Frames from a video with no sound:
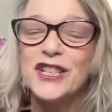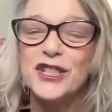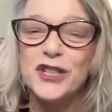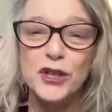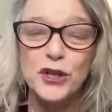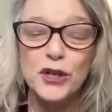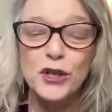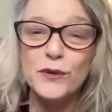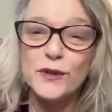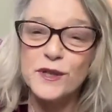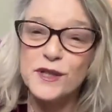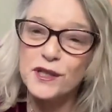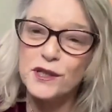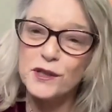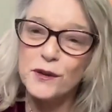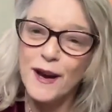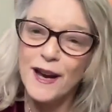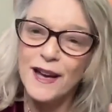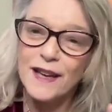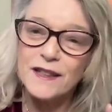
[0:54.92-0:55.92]
Two is a
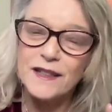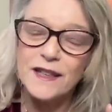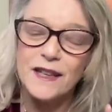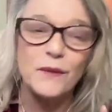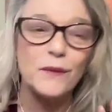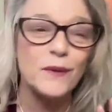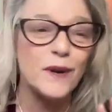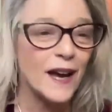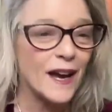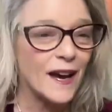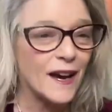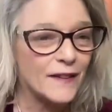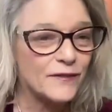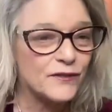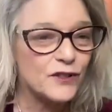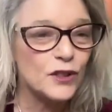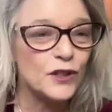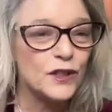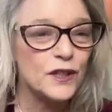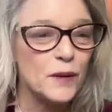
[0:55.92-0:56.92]
duality. We have
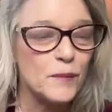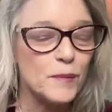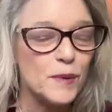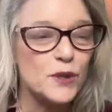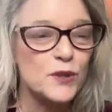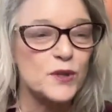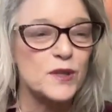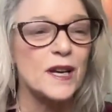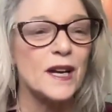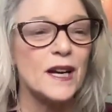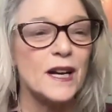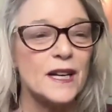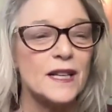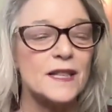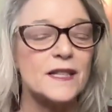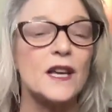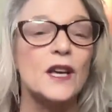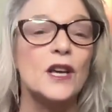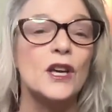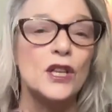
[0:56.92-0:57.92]
to look at both
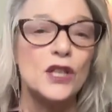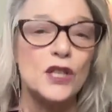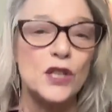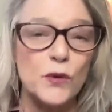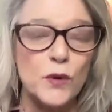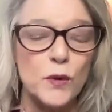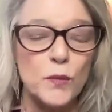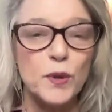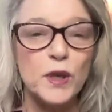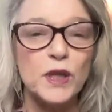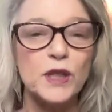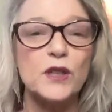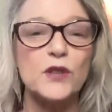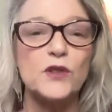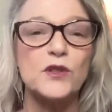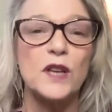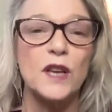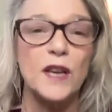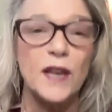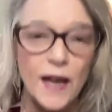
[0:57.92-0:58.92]
sides. So we put
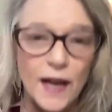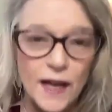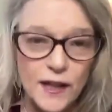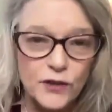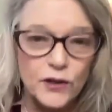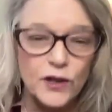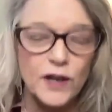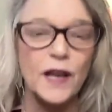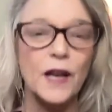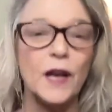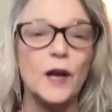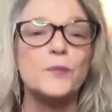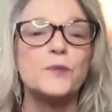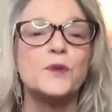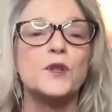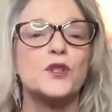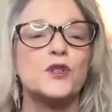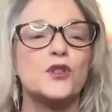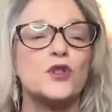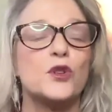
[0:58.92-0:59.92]
those together. It helps us